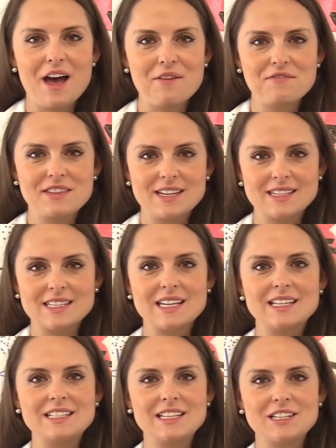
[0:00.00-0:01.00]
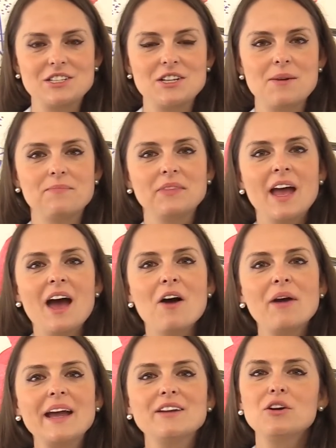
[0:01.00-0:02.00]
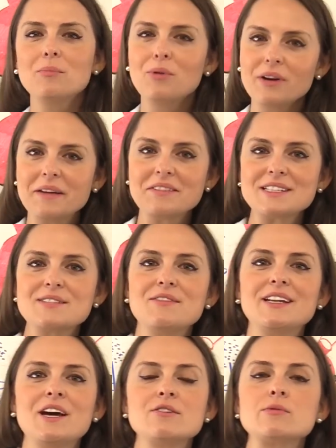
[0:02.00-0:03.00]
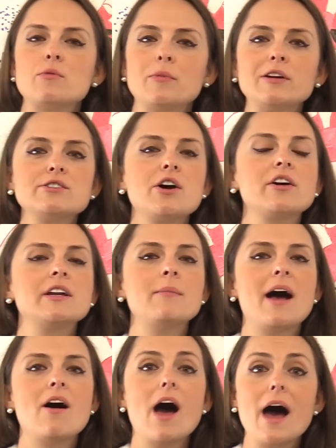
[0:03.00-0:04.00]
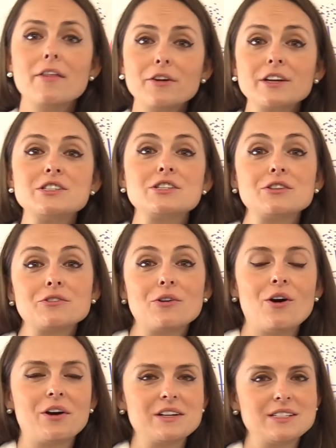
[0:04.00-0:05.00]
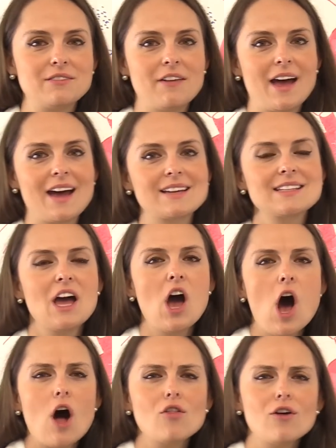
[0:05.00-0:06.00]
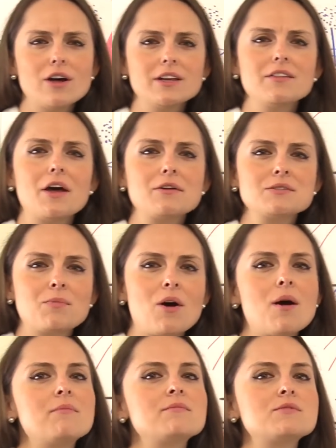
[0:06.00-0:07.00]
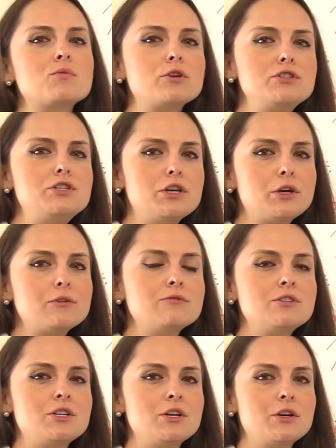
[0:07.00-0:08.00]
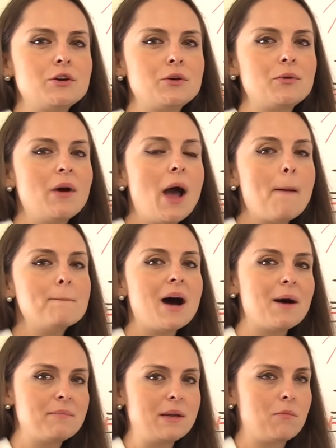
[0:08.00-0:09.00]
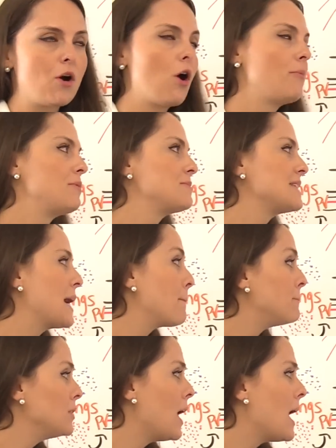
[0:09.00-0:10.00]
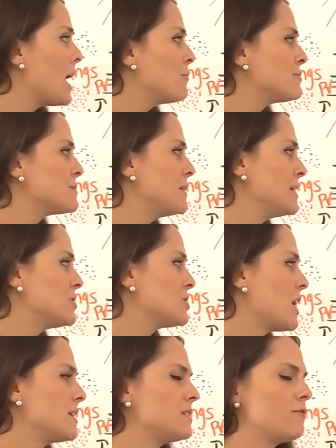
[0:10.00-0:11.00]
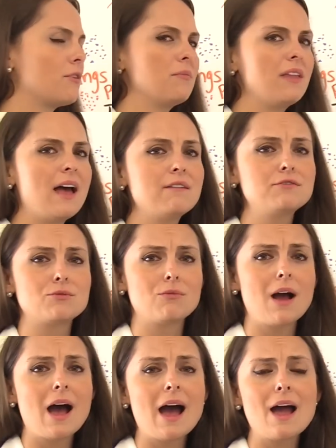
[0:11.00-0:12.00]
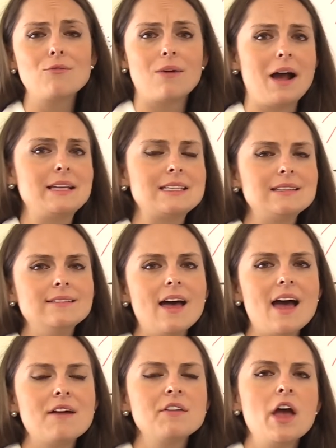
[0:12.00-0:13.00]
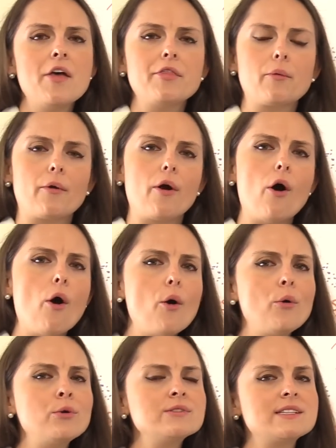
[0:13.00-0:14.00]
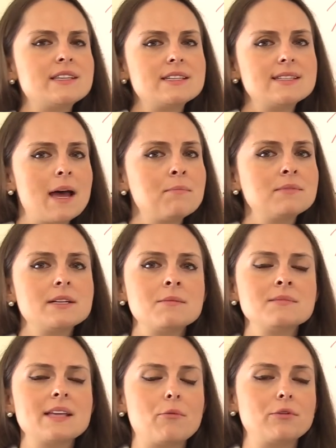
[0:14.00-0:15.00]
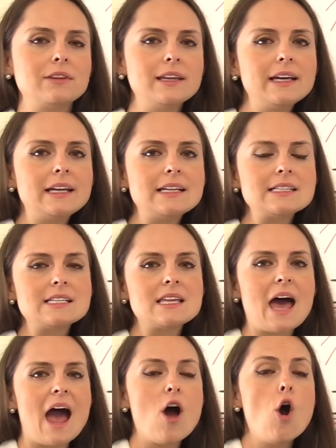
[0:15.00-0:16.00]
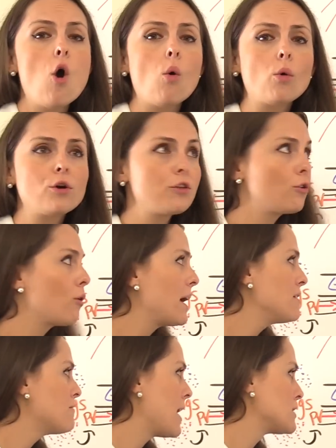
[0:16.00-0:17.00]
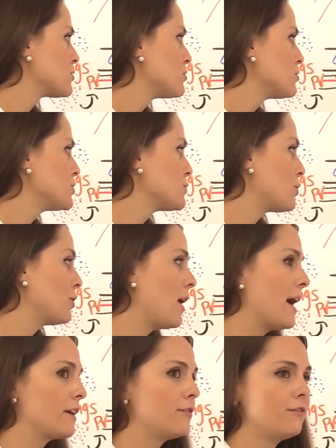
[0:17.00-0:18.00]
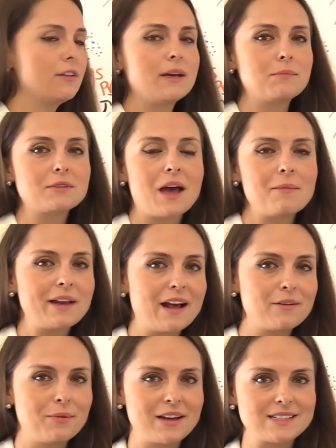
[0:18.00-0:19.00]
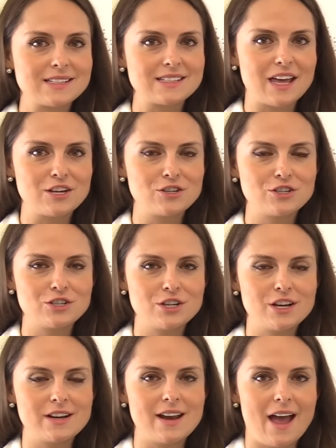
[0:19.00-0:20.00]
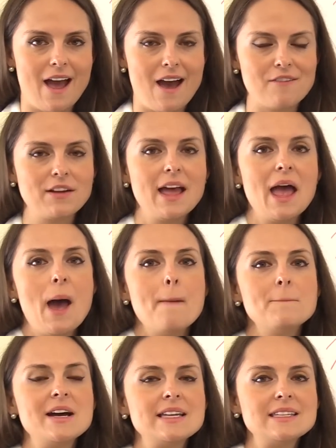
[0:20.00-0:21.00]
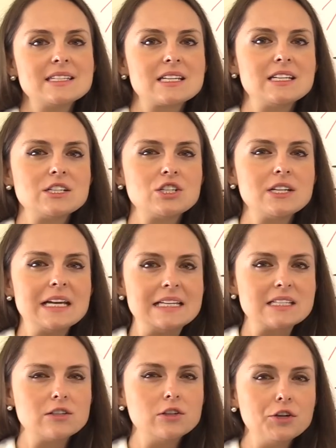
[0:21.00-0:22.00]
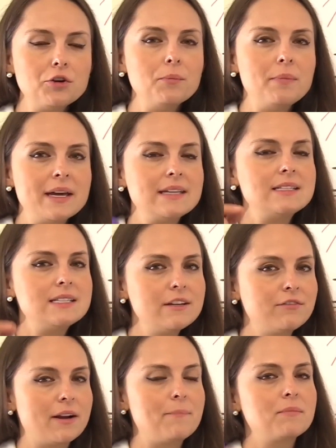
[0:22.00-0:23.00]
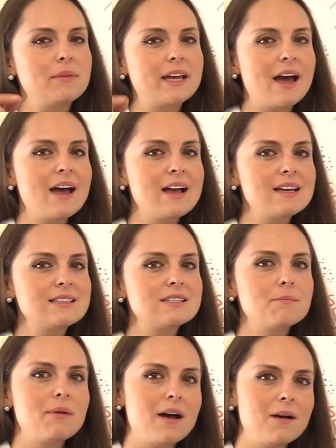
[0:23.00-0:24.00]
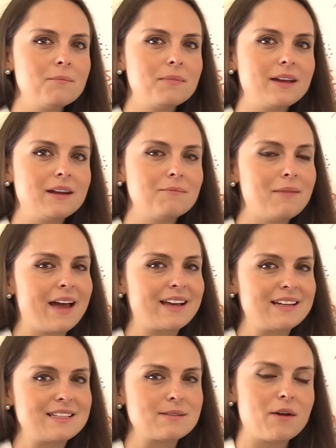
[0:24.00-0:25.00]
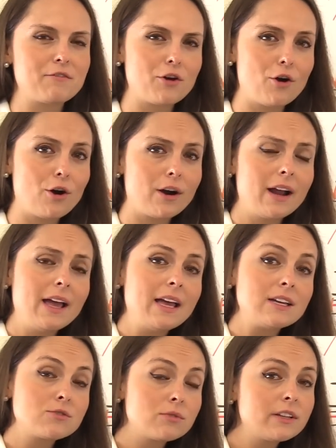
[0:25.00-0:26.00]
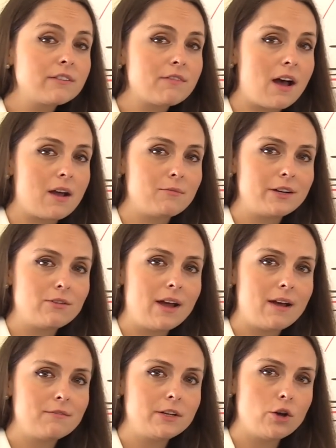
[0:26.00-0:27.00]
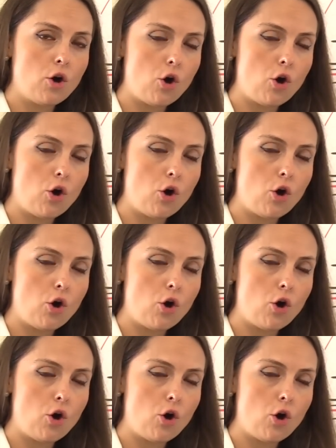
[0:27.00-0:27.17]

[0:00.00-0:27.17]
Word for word: of this condition. Okay, in our previous videos, when we were talking about other congenital heart defects, a lot of those problems were due to pumping problems, like blood was being shunted from left to right, right to left. There were holes in the septums that were leading to that, or the great vessels were like flipped, coming out of places they shouldn't have. But in this condition, it's a little bit different because the pumping mechanism of the heart is really fine. We don't have any